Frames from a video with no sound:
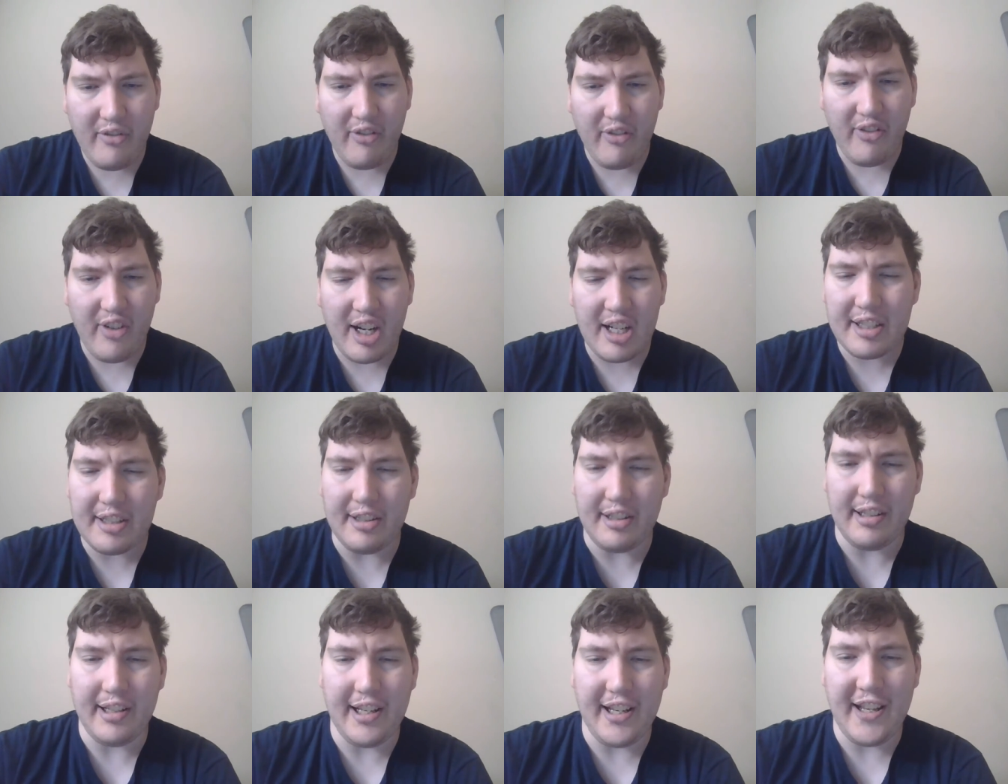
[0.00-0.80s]

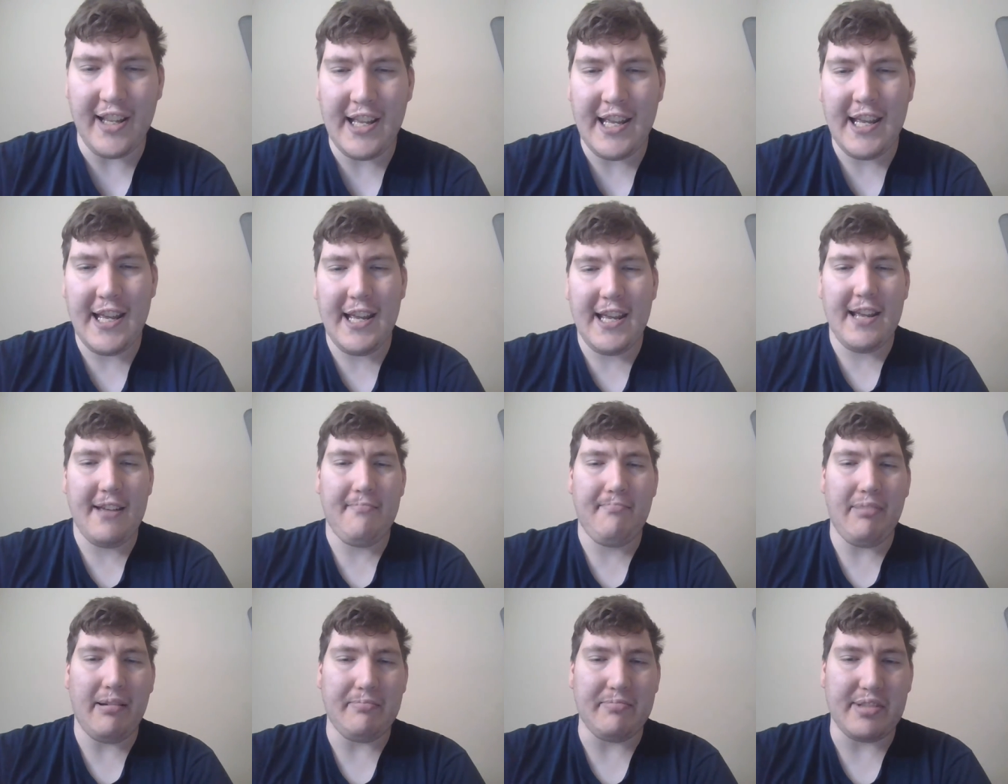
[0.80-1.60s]
Finally,
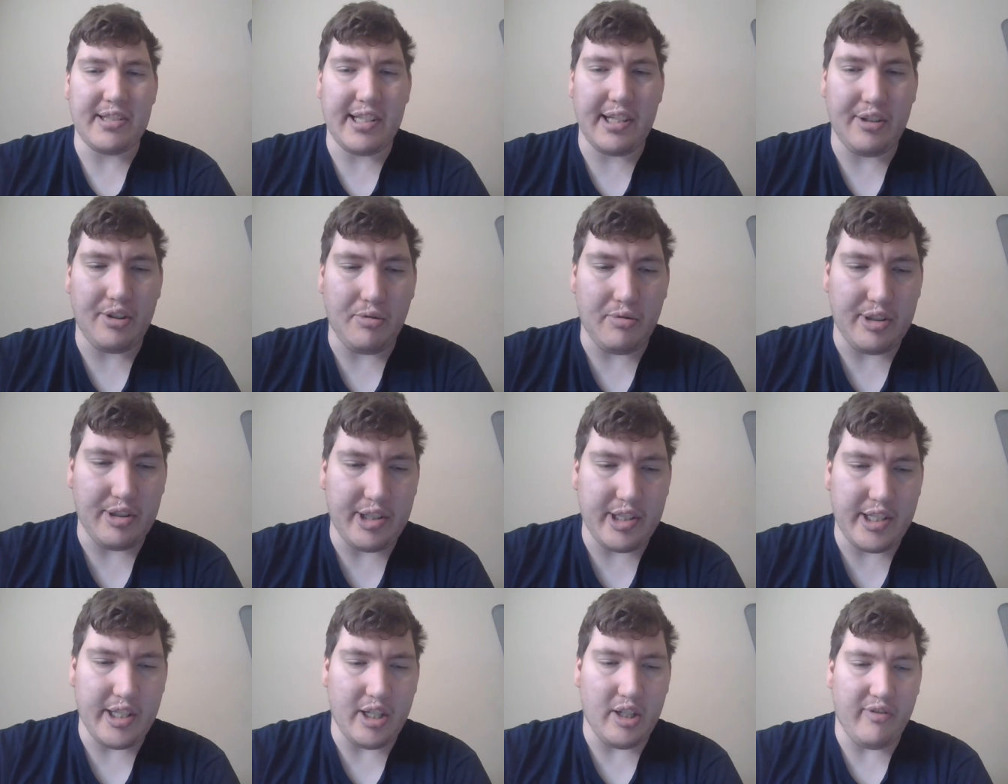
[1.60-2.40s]
Pim said to
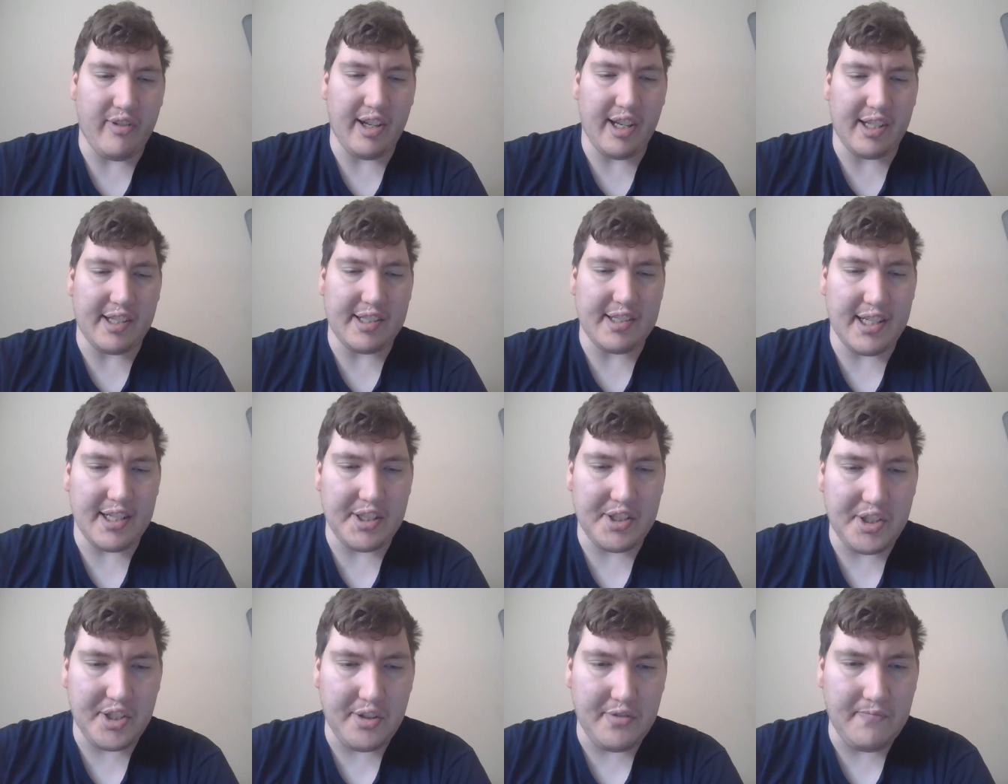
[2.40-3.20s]
herself in
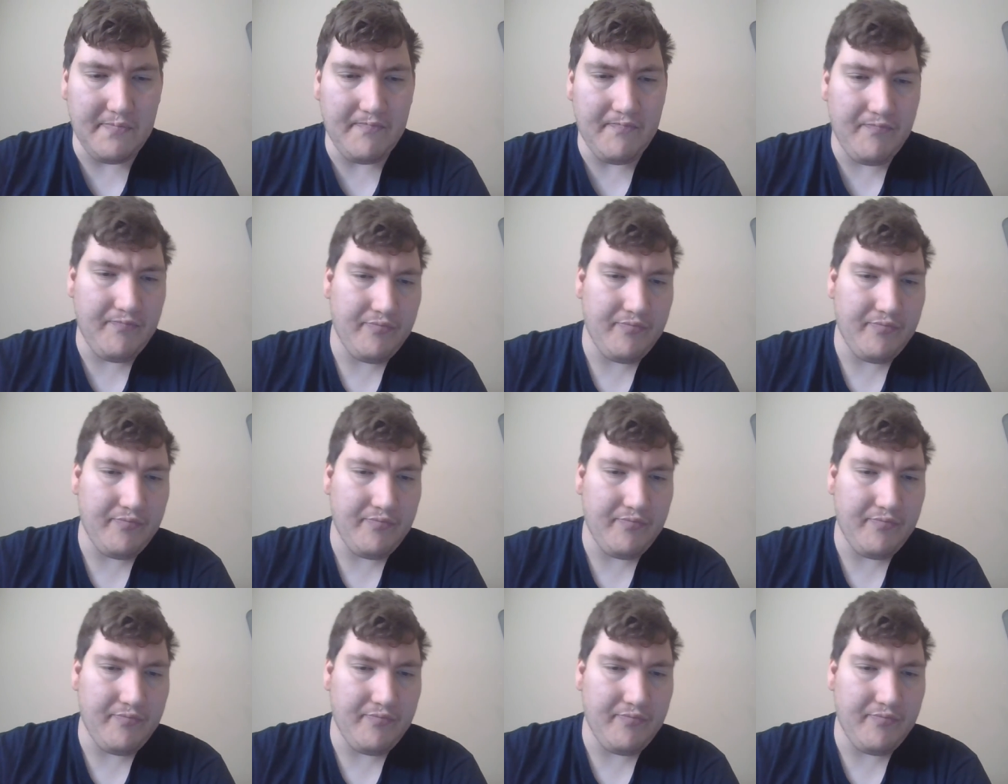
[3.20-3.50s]
exhaustion.